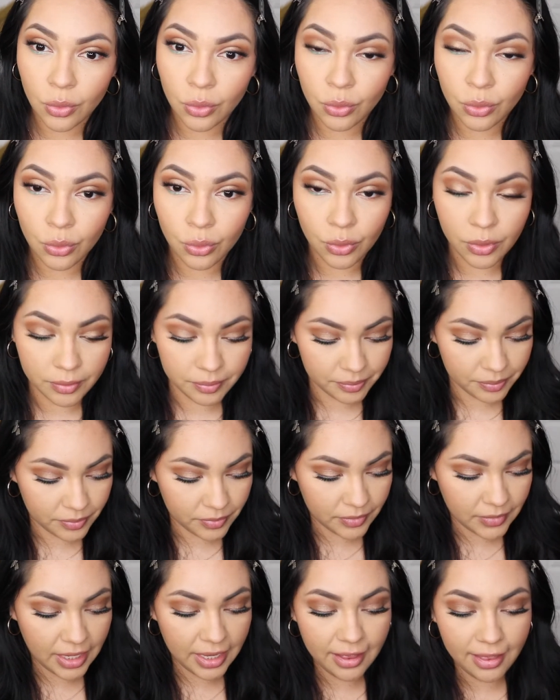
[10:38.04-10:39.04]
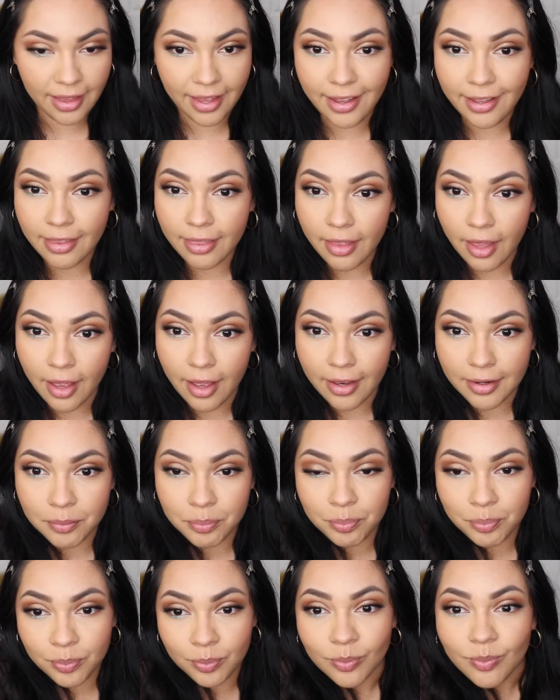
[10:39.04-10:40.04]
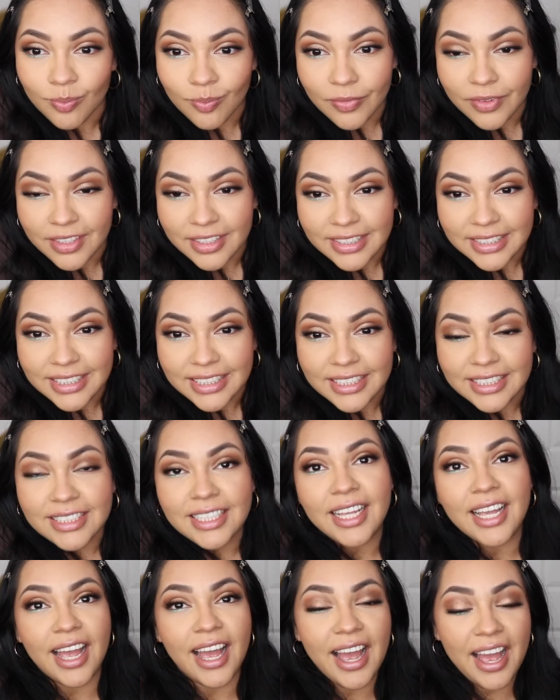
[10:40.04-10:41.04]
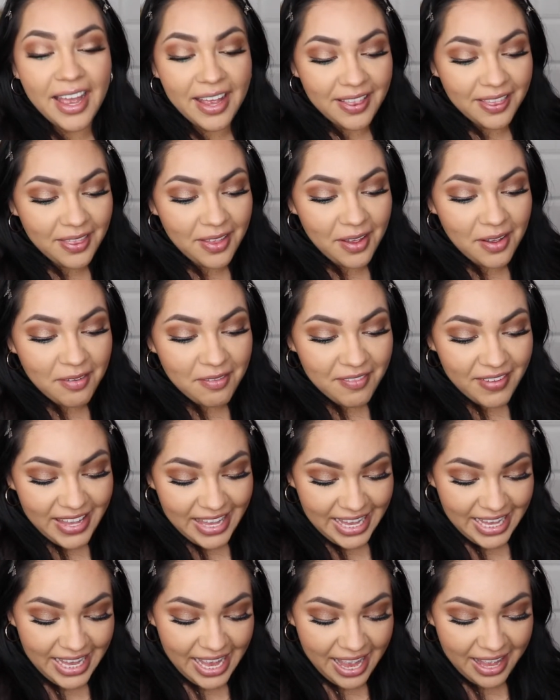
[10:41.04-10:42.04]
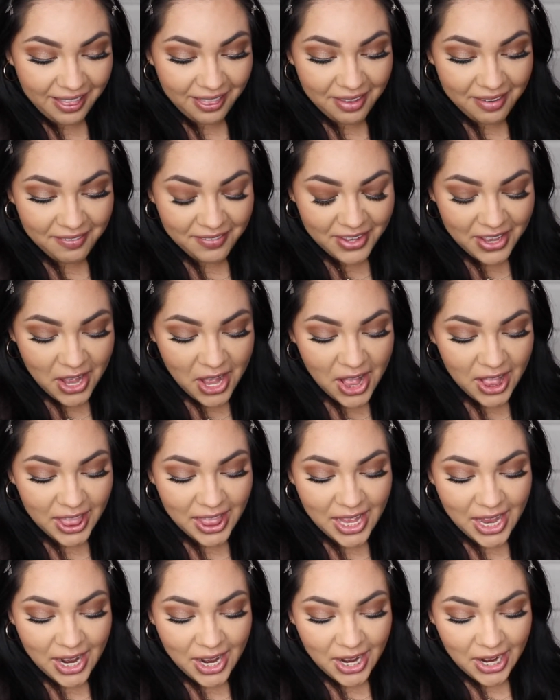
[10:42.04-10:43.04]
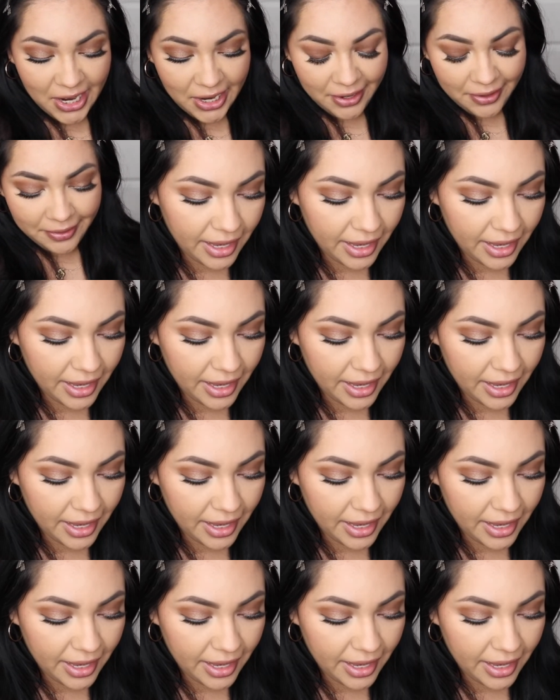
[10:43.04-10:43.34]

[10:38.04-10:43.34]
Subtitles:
Ooh, I like that. I love it. I love color.